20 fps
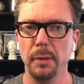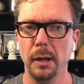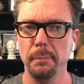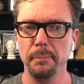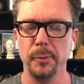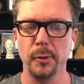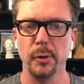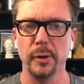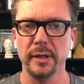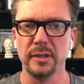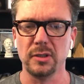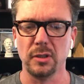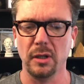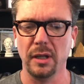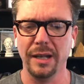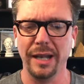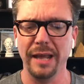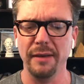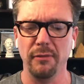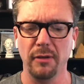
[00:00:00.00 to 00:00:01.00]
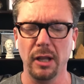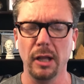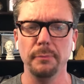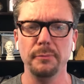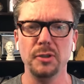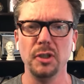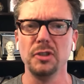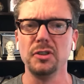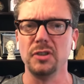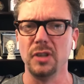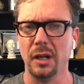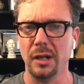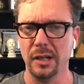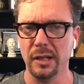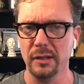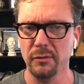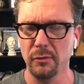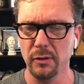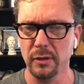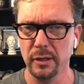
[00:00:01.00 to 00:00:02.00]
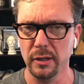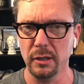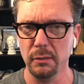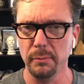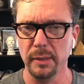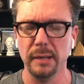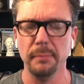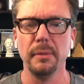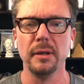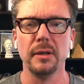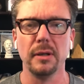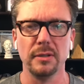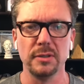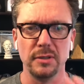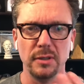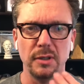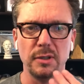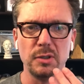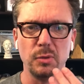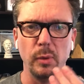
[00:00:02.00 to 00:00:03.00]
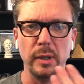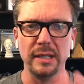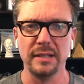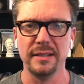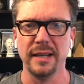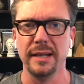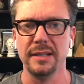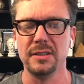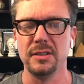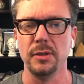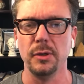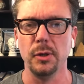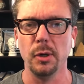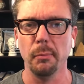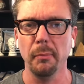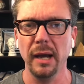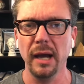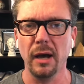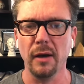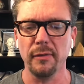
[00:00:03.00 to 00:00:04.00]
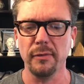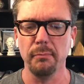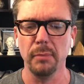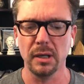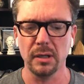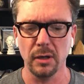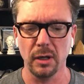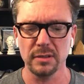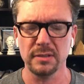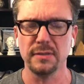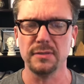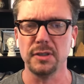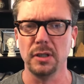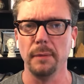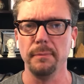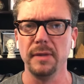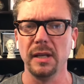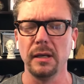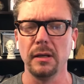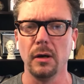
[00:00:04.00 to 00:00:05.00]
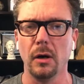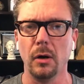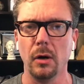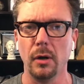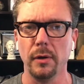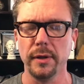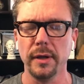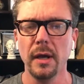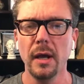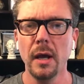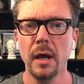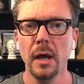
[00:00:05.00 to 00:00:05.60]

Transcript: bump your insulin level up just a little, little bit because of the sweet taste in your mouth because of something called